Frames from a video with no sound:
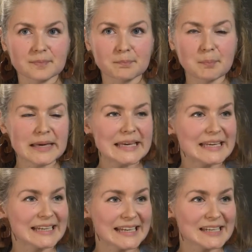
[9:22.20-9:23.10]

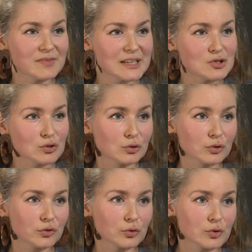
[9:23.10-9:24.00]
mean
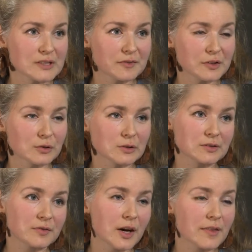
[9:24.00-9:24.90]
individuals or difficult
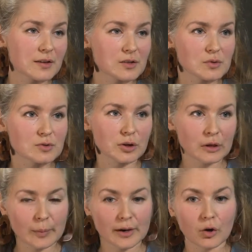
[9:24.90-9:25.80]
fathers. We're
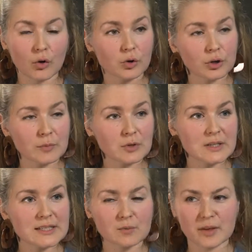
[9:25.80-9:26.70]
talking about a whole
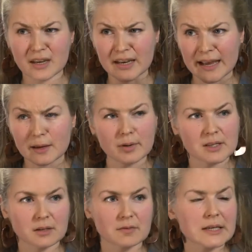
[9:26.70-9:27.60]
community where the
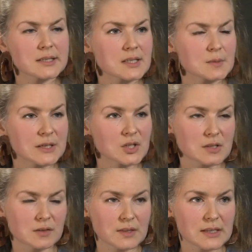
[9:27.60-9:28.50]
neighbours are really
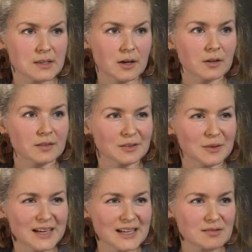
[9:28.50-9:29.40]
suspicious of these girls. So
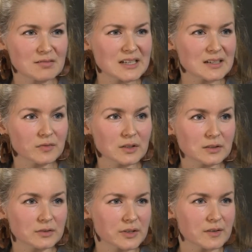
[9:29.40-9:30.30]
it's really
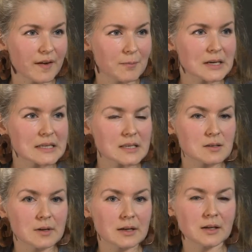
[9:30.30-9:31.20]
difficult for the families
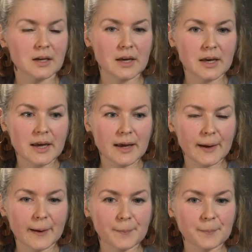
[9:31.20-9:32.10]
as well.
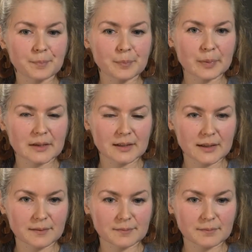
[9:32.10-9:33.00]

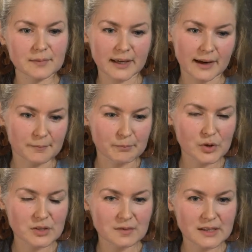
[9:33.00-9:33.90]
But
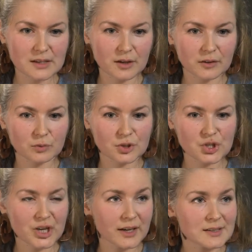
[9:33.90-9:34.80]
most of these girls were
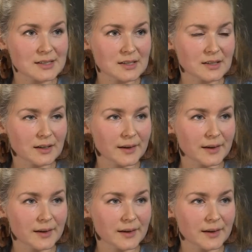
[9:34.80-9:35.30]
shunned,